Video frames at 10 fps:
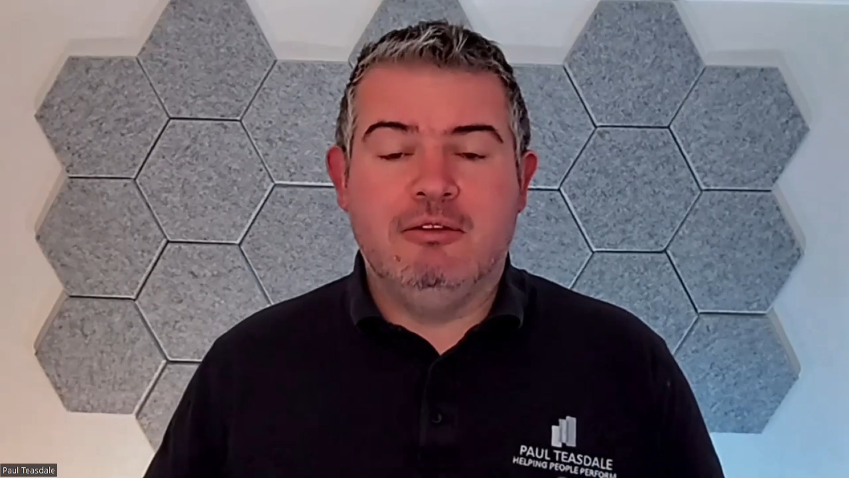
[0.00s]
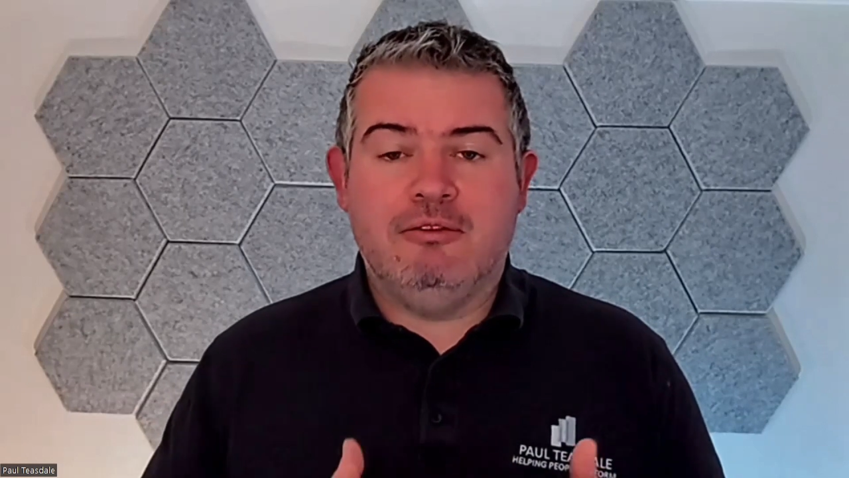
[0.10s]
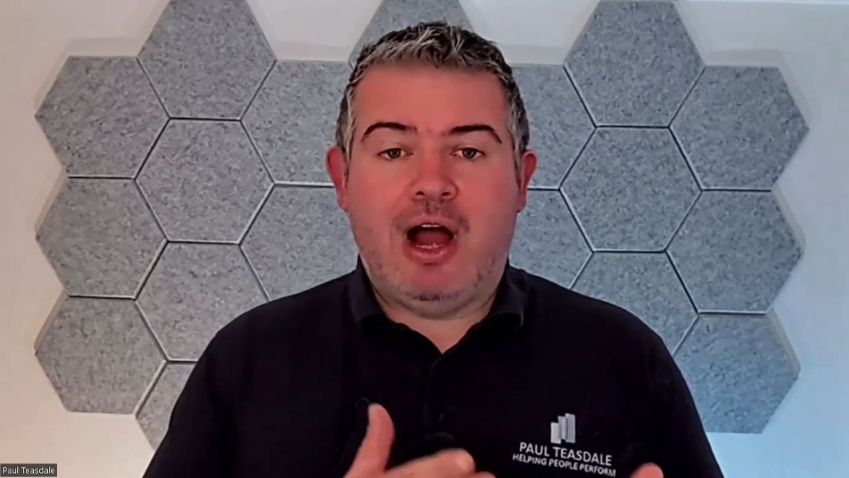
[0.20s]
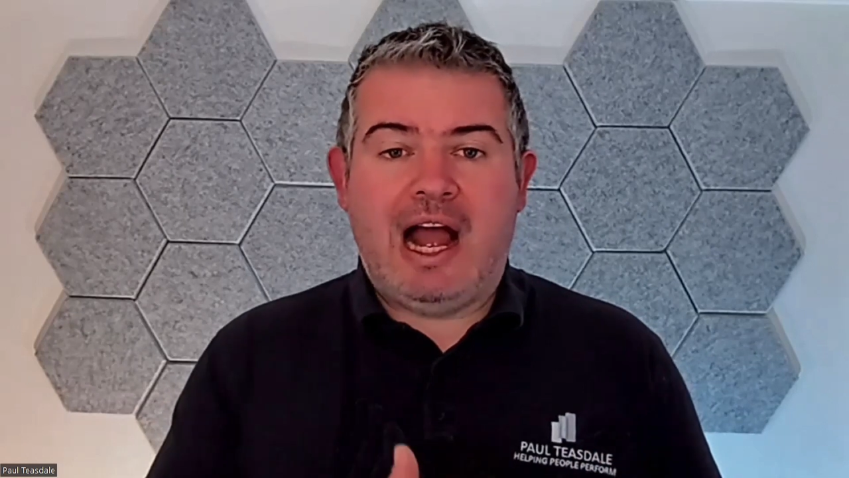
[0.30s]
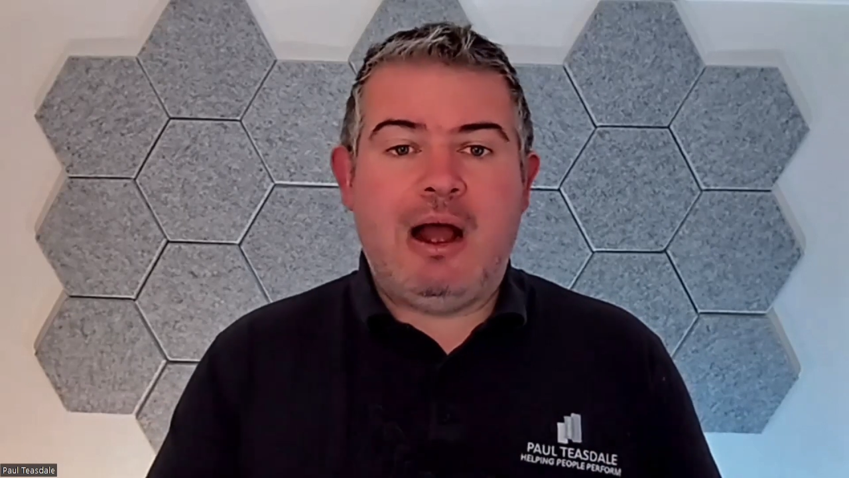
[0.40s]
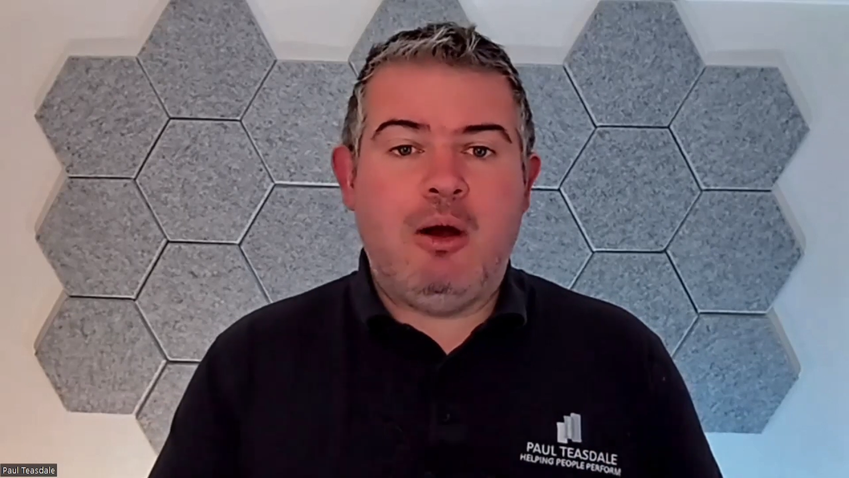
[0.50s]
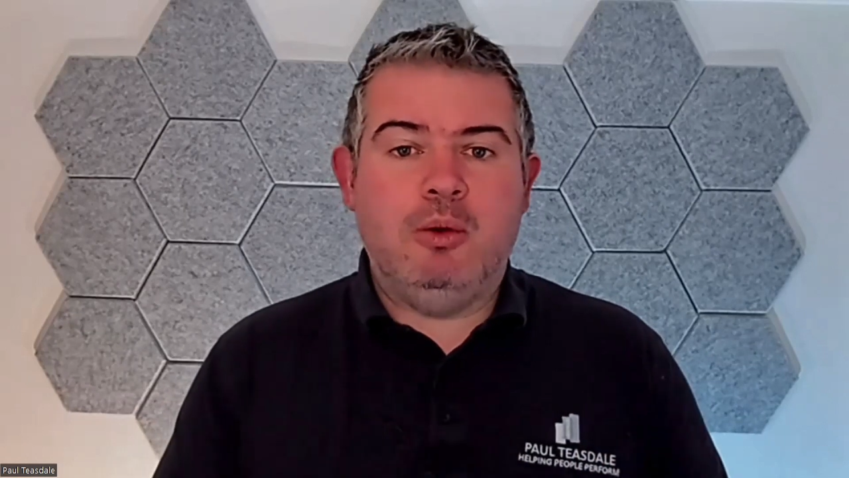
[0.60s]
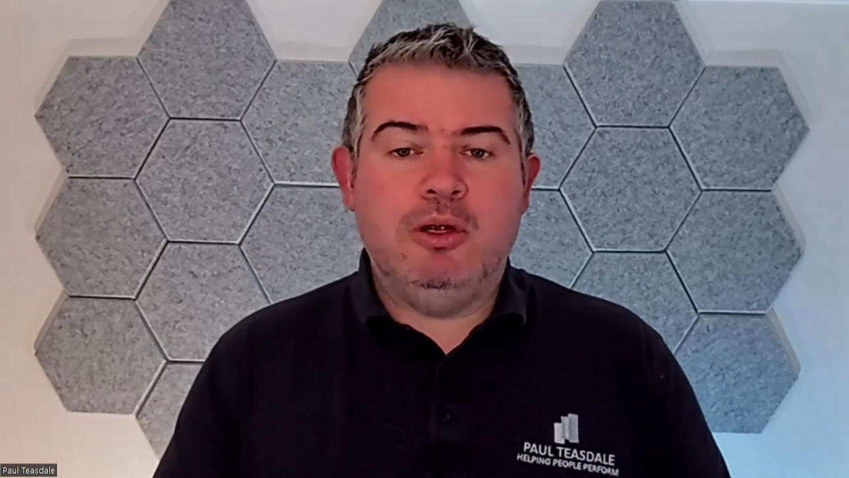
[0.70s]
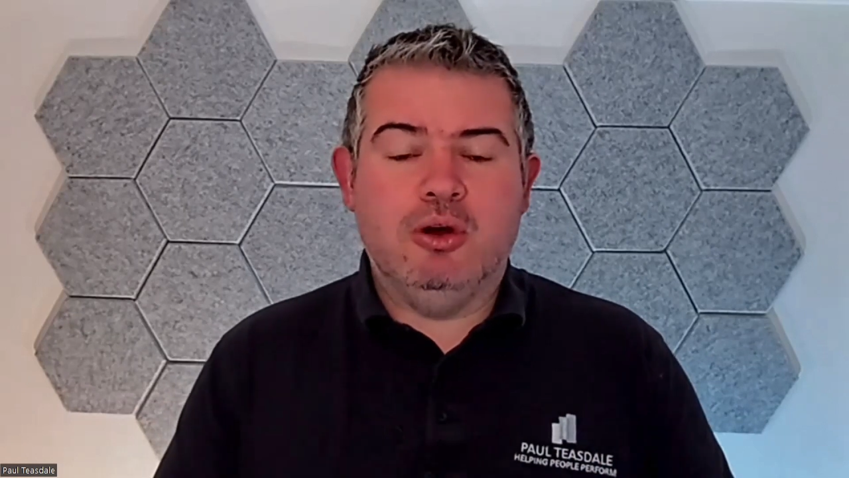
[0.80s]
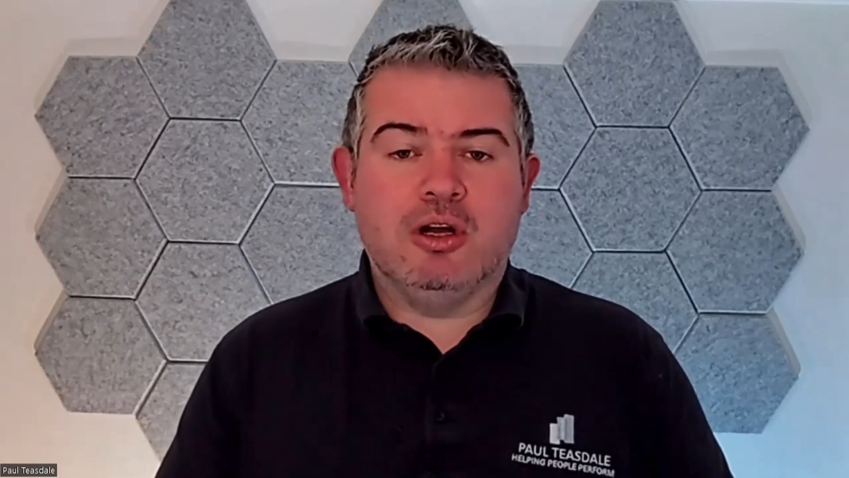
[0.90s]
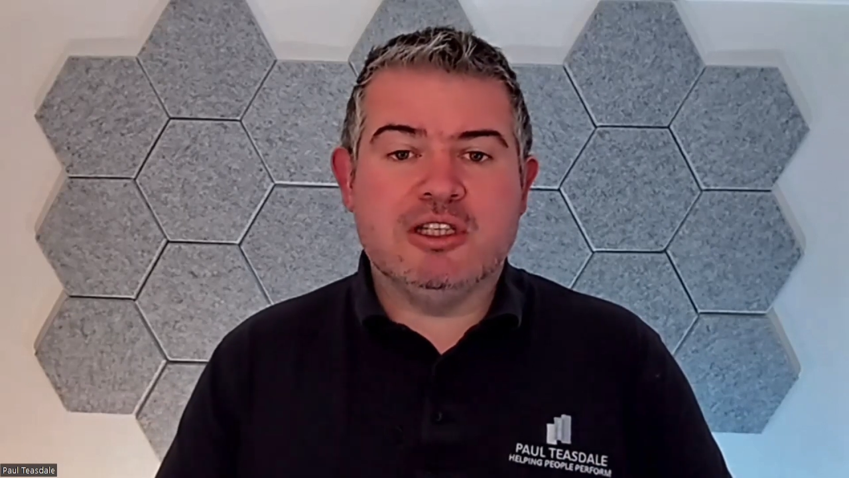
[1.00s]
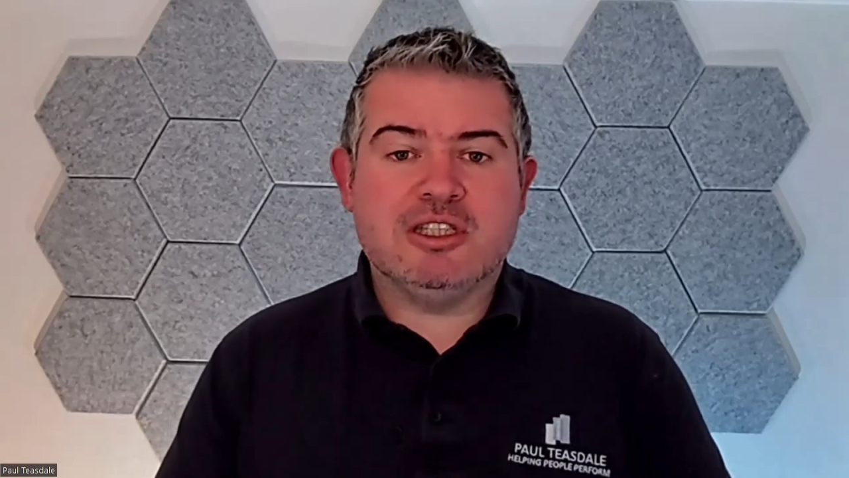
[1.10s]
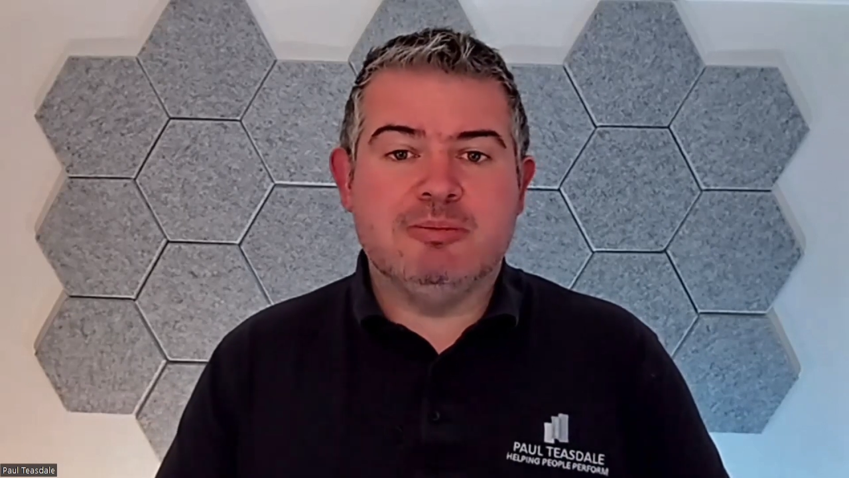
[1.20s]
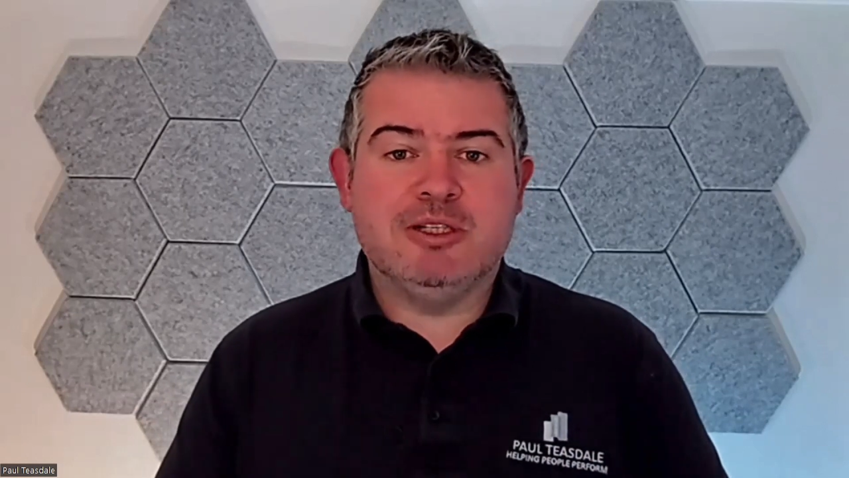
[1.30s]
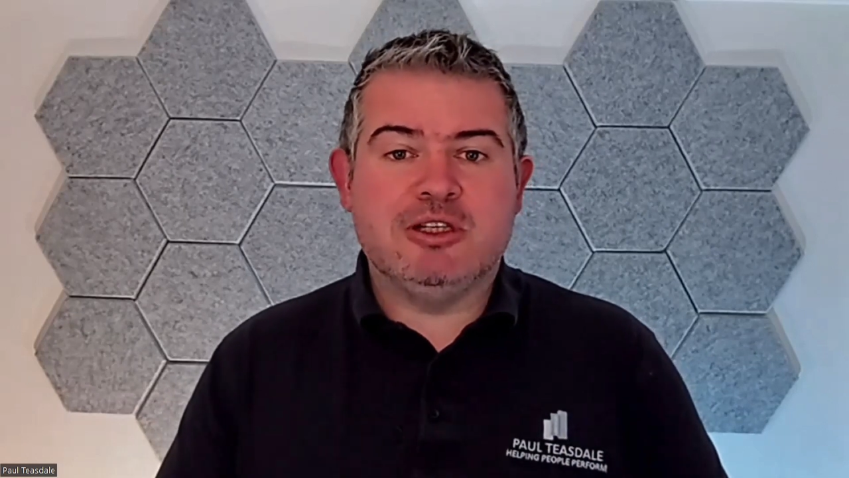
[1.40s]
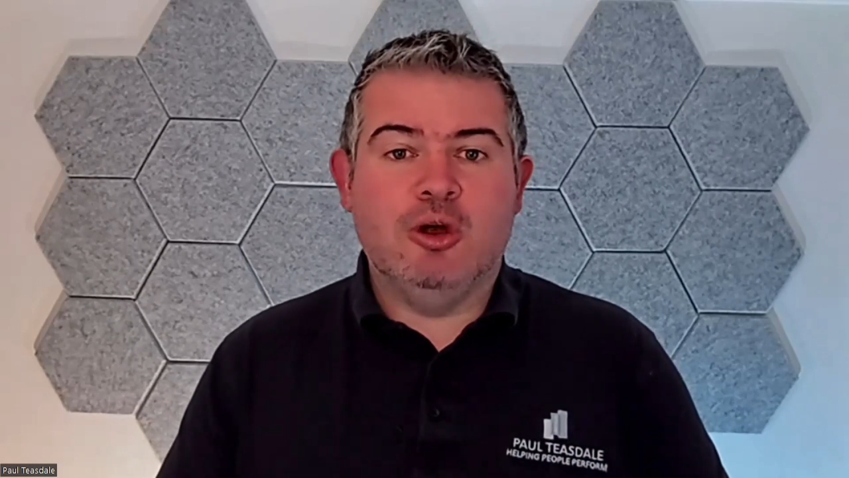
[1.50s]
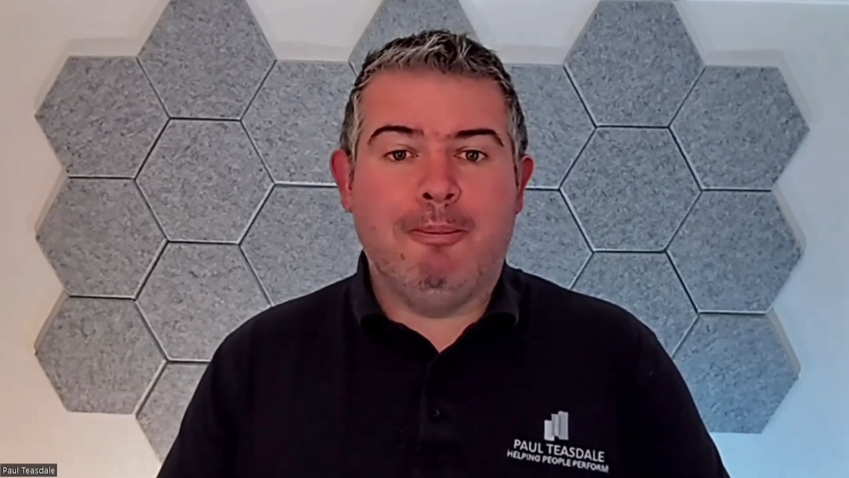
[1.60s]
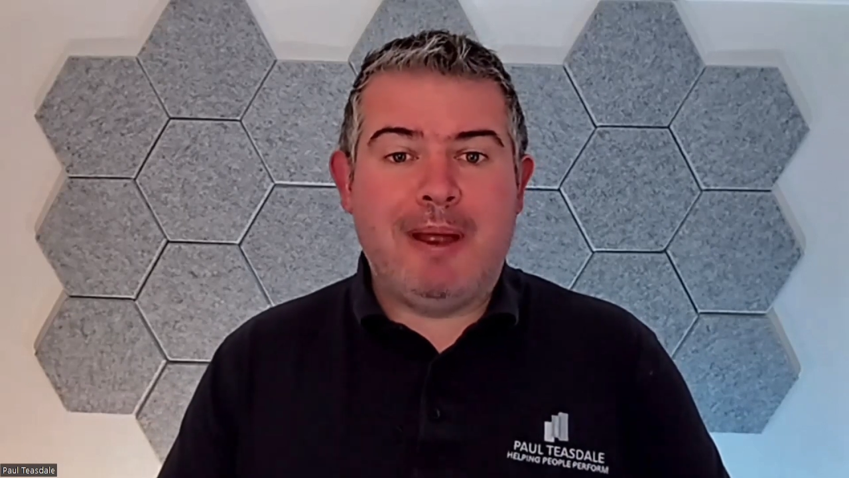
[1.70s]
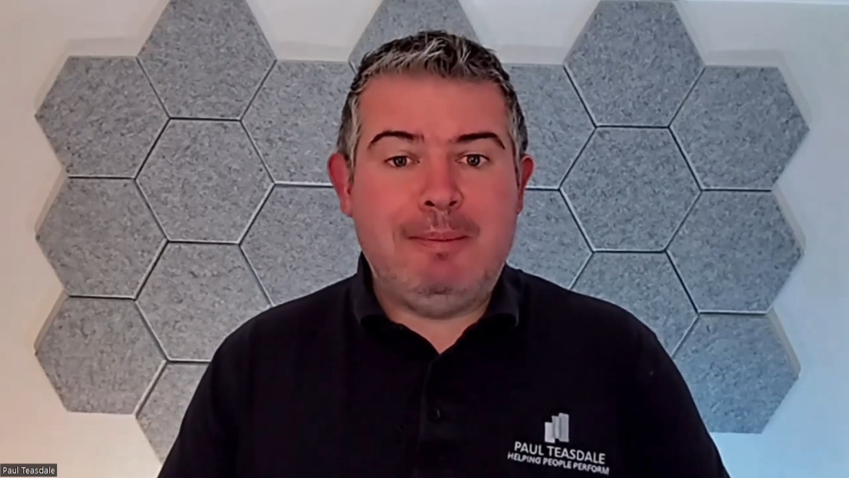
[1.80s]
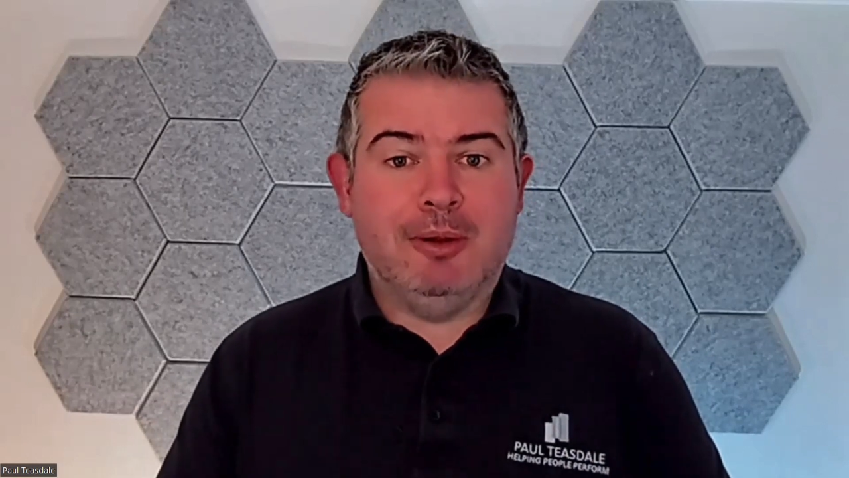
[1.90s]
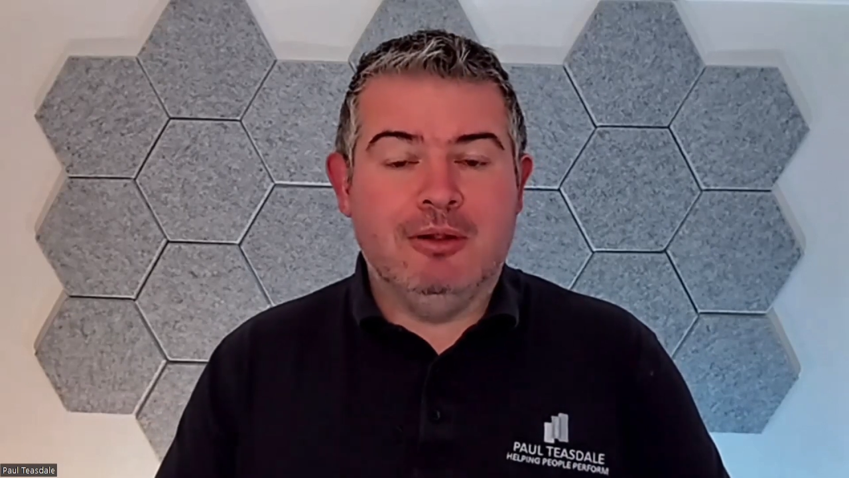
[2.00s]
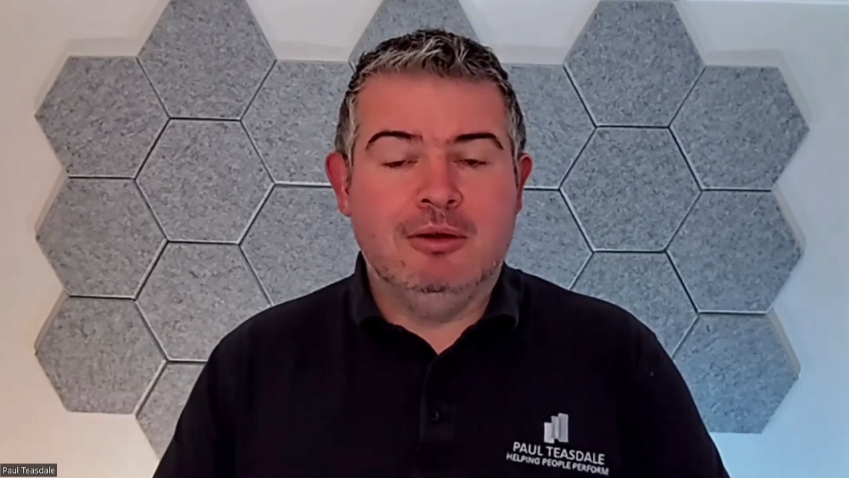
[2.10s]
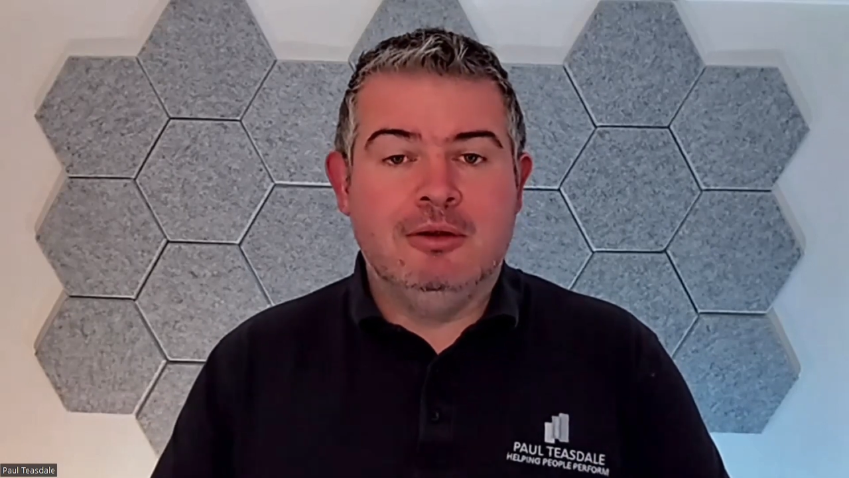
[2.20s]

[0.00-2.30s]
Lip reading: for how your customers and your people